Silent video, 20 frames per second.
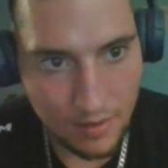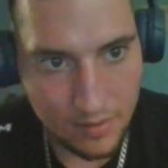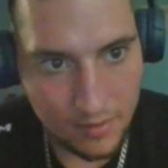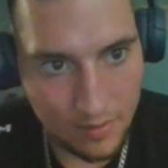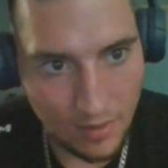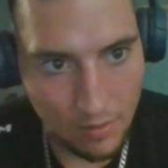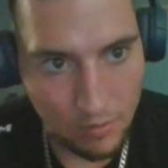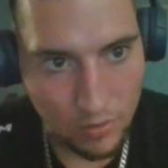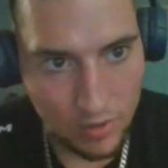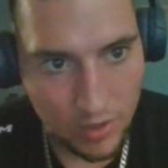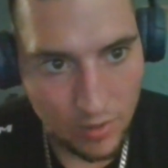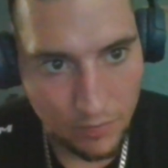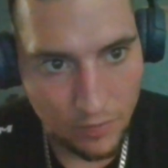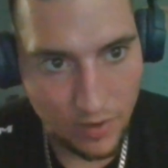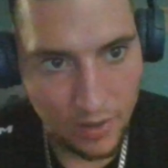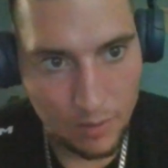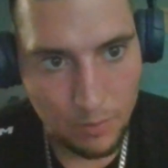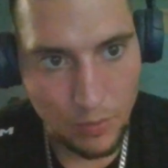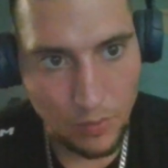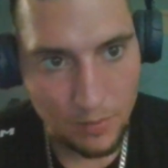They were gonna
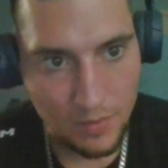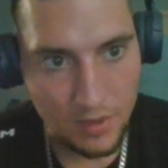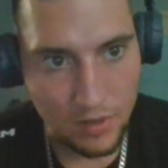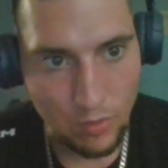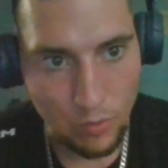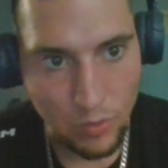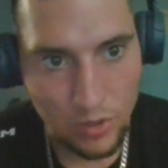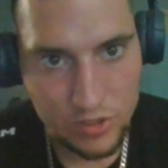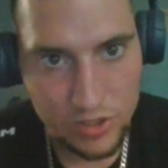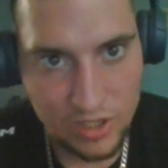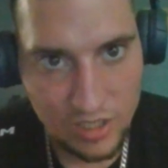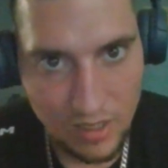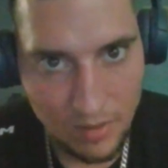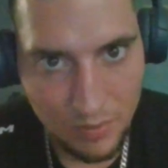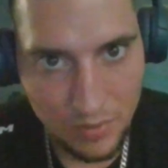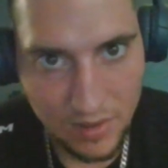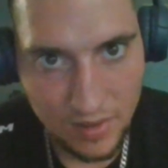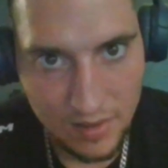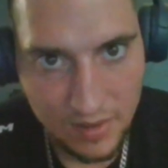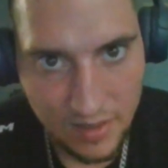fucking put me in a wood
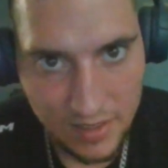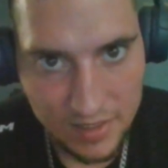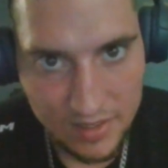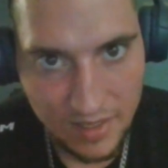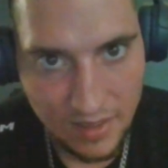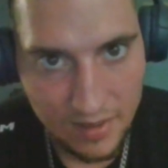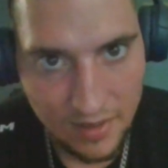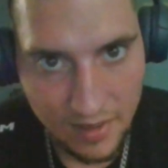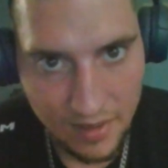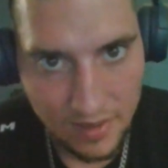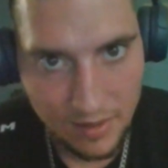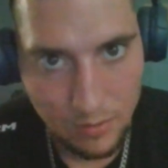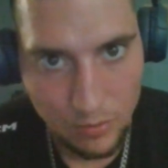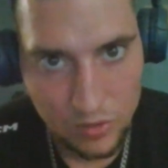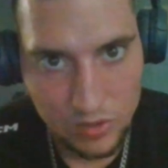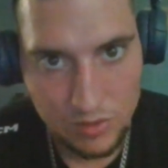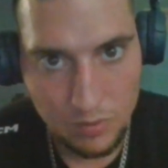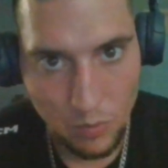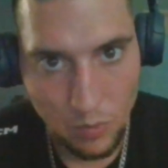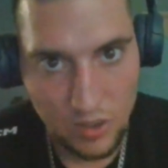chipper, and I said, and it
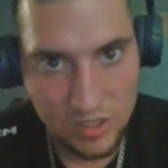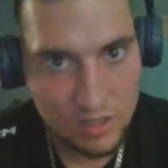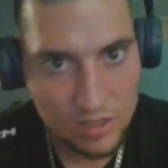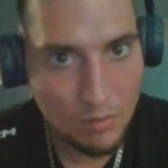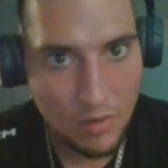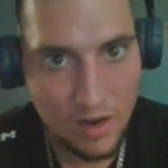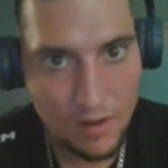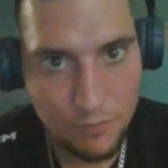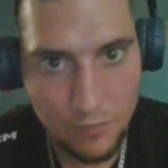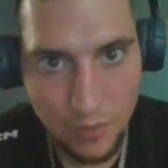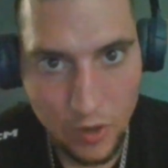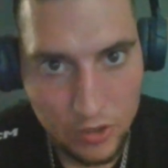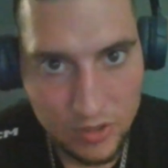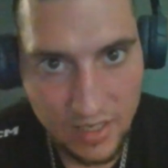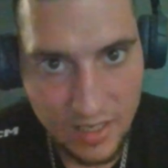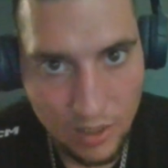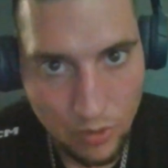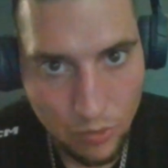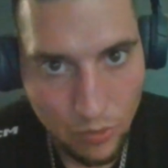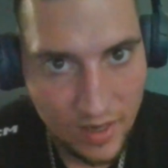wasn't my fault
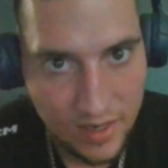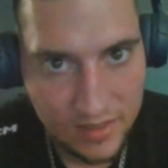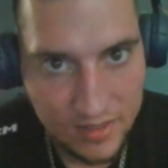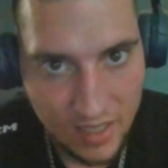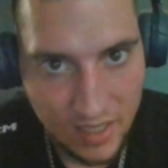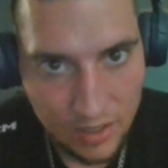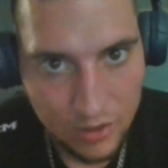anyways.